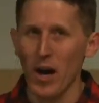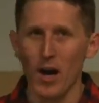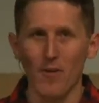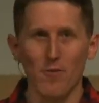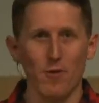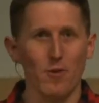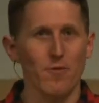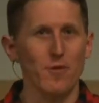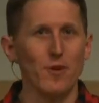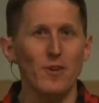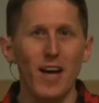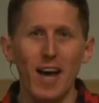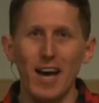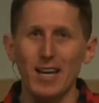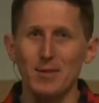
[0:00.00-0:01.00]
well for a few
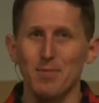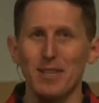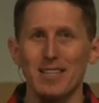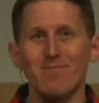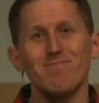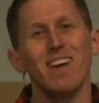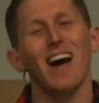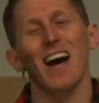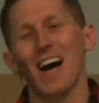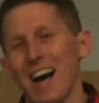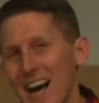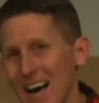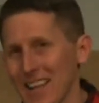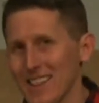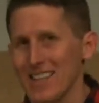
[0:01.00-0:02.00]
days, but
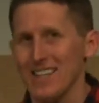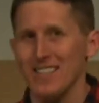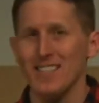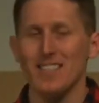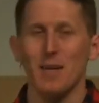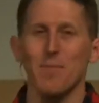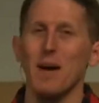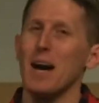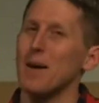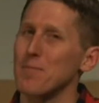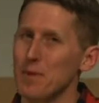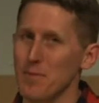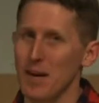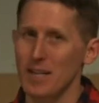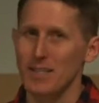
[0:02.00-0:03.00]
ah, then you slip
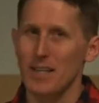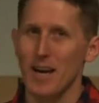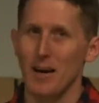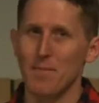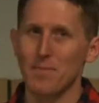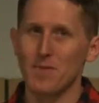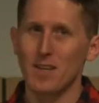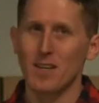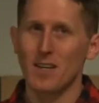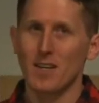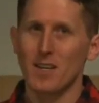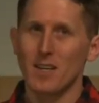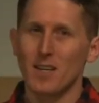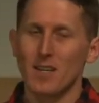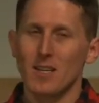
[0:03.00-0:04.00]
up, you mess up.
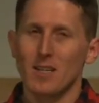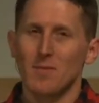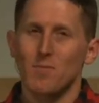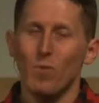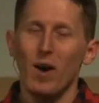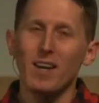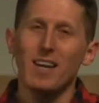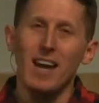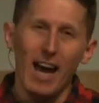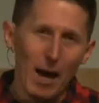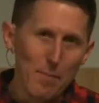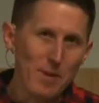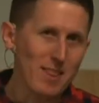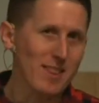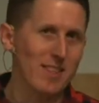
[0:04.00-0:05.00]
What can
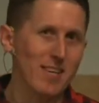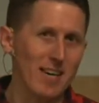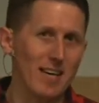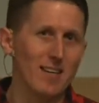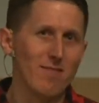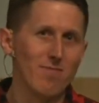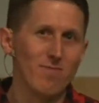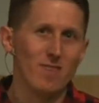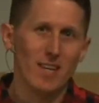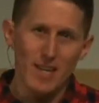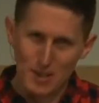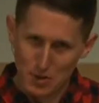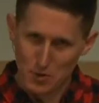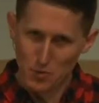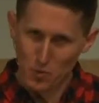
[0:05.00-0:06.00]
happen then
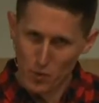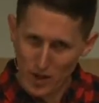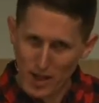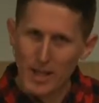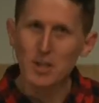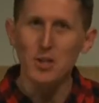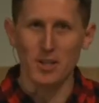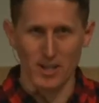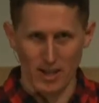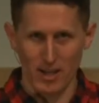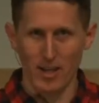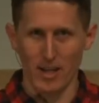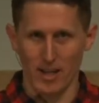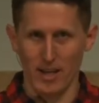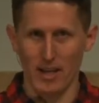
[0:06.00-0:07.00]
is religion
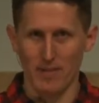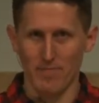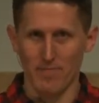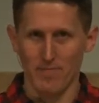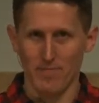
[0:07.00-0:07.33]
can kick in.